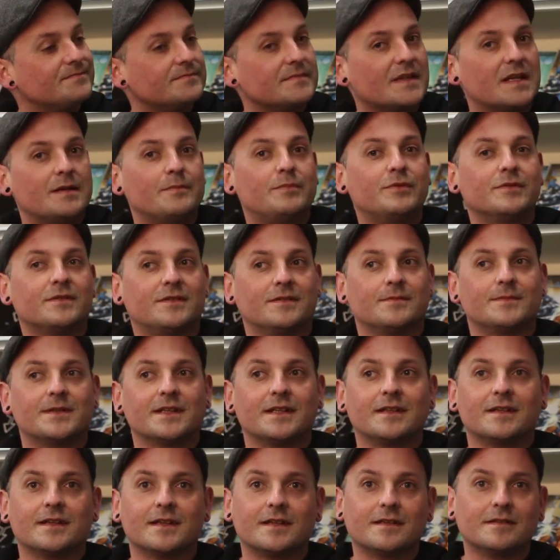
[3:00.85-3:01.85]
and put something
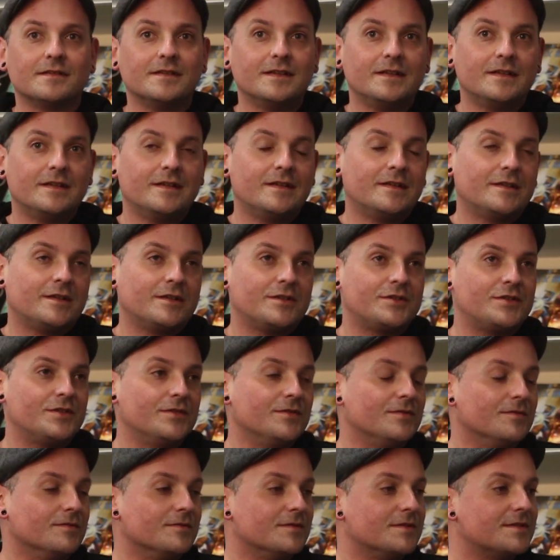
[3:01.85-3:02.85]
like
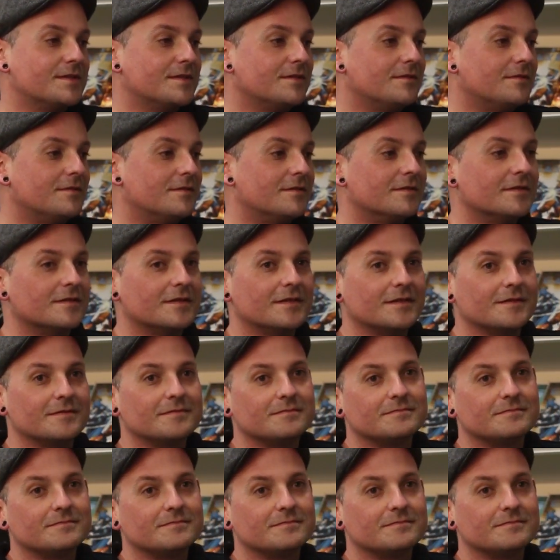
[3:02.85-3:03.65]
shoes or